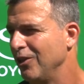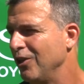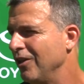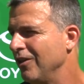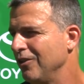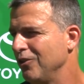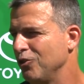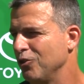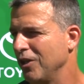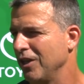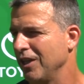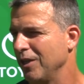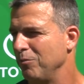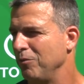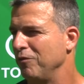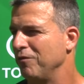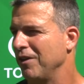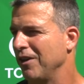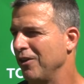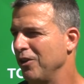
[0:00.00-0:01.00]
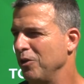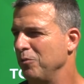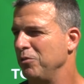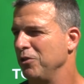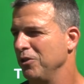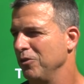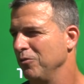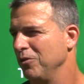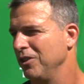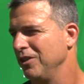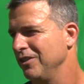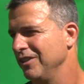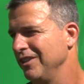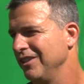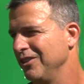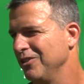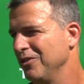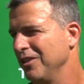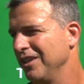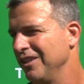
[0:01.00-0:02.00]
Are you trying to get me fired up here? What is
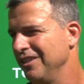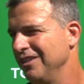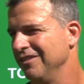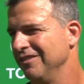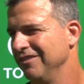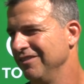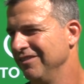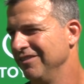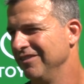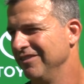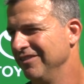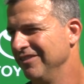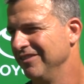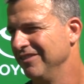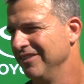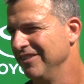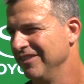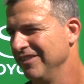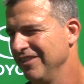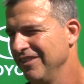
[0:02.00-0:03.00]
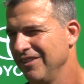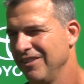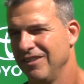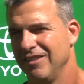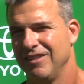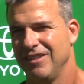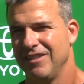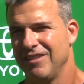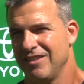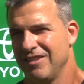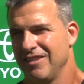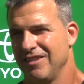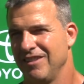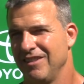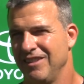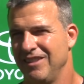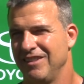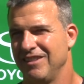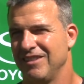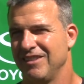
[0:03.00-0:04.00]
it?
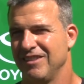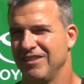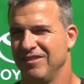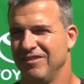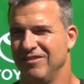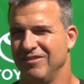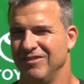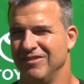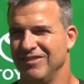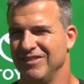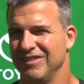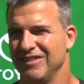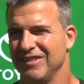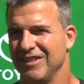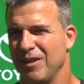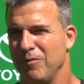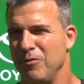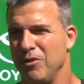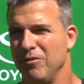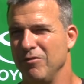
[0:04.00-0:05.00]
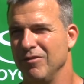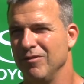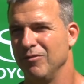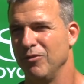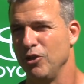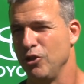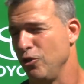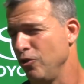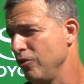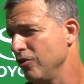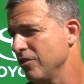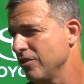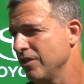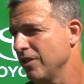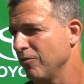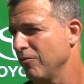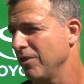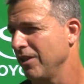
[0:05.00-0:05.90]
I mean, what you just said